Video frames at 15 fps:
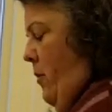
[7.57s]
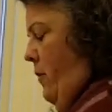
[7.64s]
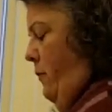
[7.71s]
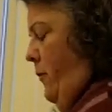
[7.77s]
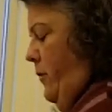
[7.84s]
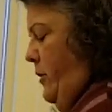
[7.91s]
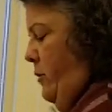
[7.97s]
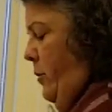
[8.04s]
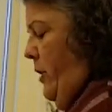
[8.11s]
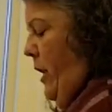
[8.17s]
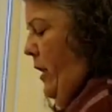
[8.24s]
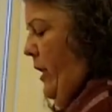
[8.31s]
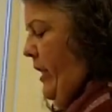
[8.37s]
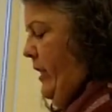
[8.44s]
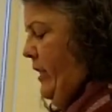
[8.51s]
The first one
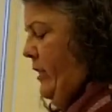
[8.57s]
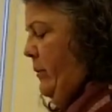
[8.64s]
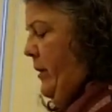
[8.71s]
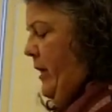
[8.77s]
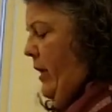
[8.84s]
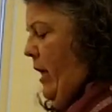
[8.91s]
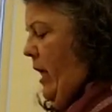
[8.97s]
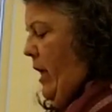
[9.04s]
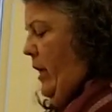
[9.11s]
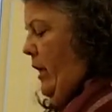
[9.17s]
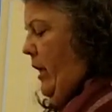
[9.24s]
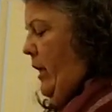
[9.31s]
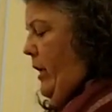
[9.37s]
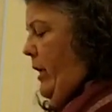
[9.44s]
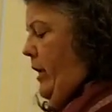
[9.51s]
I'd like to speak
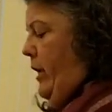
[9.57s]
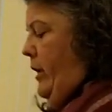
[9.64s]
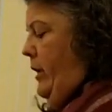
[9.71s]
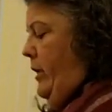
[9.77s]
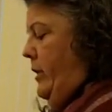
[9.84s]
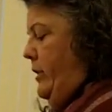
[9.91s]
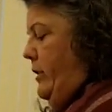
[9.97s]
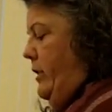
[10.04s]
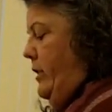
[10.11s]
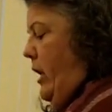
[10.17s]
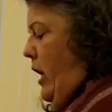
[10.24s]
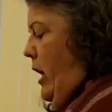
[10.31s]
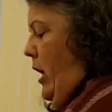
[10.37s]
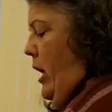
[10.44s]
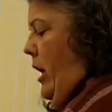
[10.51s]
on is
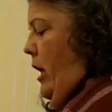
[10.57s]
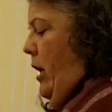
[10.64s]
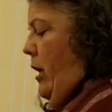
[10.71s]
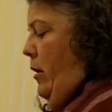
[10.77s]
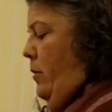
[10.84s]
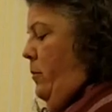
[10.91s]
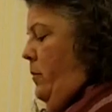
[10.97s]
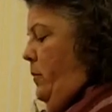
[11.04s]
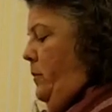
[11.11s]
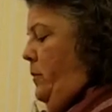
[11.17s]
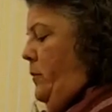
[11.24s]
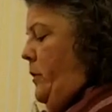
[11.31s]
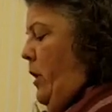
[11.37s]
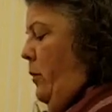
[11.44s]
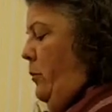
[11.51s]

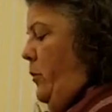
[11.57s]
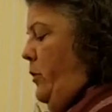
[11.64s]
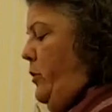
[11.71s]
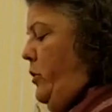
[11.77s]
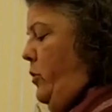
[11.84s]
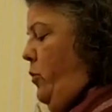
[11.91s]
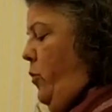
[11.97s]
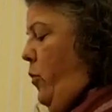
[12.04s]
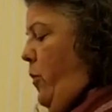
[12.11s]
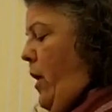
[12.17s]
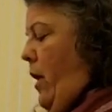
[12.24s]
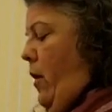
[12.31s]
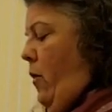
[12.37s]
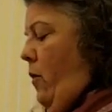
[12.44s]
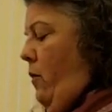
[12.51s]
number
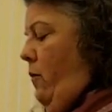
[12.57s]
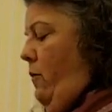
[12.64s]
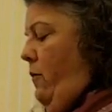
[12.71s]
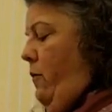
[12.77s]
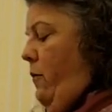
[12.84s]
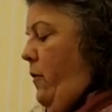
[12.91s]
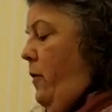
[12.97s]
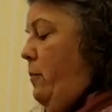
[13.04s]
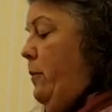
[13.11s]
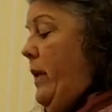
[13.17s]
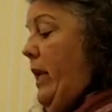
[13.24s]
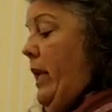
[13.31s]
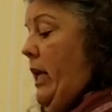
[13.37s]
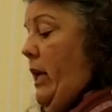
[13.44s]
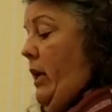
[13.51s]

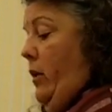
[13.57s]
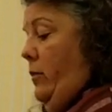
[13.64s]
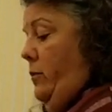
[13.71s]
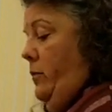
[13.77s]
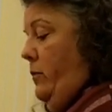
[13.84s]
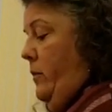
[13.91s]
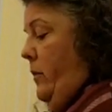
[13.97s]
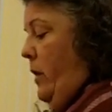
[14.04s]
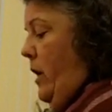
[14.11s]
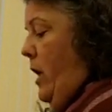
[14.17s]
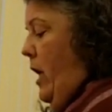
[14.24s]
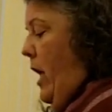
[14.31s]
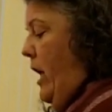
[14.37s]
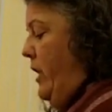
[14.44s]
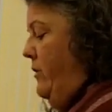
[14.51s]
12B,
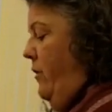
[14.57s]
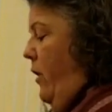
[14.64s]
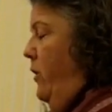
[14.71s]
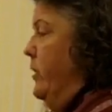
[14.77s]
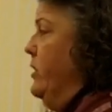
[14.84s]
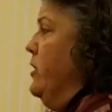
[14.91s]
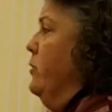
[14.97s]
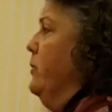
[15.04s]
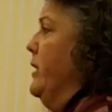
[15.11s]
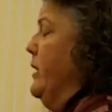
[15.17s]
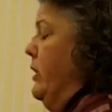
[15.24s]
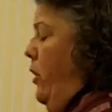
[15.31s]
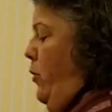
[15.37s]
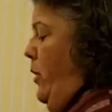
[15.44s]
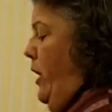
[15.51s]
as far as the
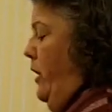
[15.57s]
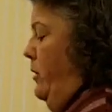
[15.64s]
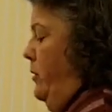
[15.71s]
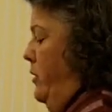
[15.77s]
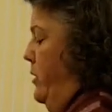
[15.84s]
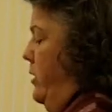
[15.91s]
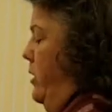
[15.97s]
rezoning,